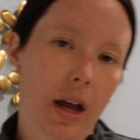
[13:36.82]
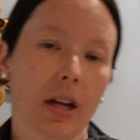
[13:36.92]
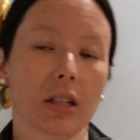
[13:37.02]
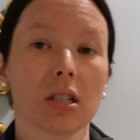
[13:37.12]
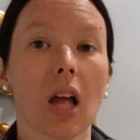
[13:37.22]
I
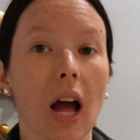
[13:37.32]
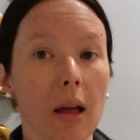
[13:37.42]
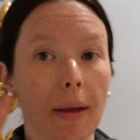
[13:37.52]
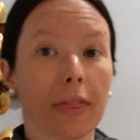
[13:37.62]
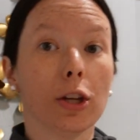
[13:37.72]
talked a lot
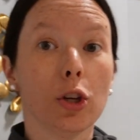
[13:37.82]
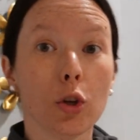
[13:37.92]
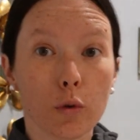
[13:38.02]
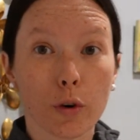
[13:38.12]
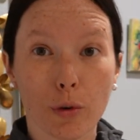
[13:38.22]
about the
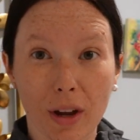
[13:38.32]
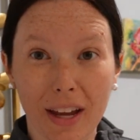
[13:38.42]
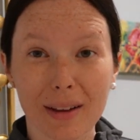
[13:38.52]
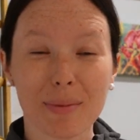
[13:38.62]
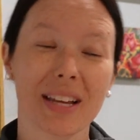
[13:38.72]
Nuva
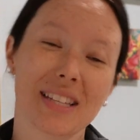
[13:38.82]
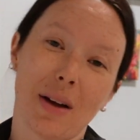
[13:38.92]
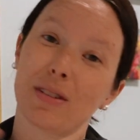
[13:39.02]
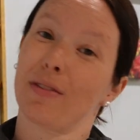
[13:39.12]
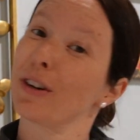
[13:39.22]
ring because that
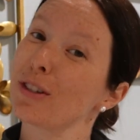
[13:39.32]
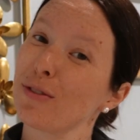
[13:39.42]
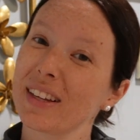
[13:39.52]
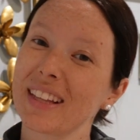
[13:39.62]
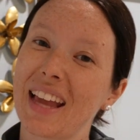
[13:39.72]
was the first
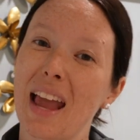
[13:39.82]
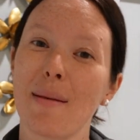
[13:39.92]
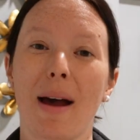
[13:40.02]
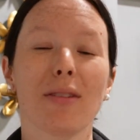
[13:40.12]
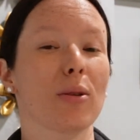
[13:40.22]
ring that came
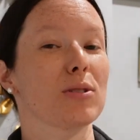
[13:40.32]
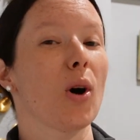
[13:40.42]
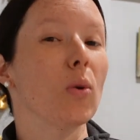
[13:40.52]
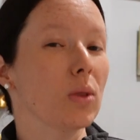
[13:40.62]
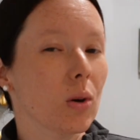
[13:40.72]
out. There was
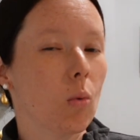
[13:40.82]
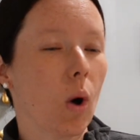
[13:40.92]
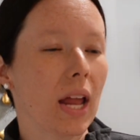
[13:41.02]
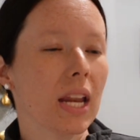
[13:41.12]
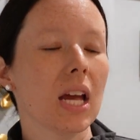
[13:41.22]
only
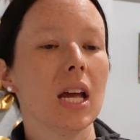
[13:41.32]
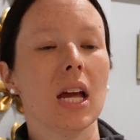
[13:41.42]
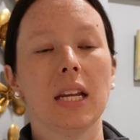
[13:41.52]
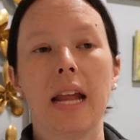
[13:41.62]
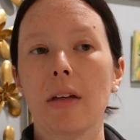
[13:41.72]
one.
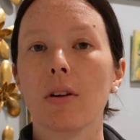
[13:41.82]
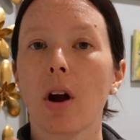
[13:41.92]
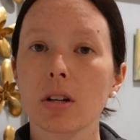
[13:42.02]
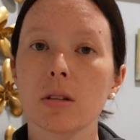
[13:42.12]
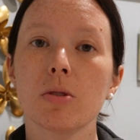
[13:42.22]
Now there
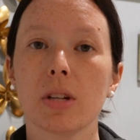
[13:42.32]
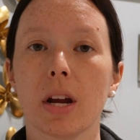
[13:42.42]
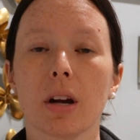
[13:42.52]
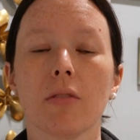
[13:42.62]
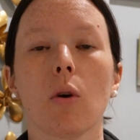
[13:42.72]
are some
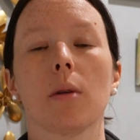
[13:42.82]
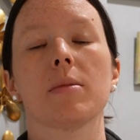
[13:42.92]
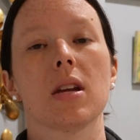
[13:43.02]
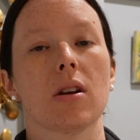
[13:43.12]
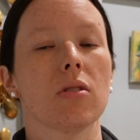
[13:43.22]
generic forms
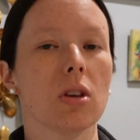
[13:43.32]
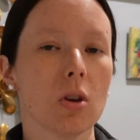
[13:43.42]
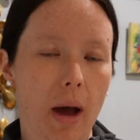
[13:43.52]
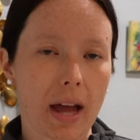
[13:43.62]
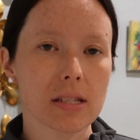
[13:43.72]
here in the
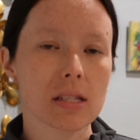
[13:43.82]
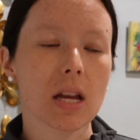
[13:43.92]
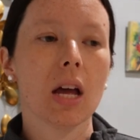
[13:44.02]
US.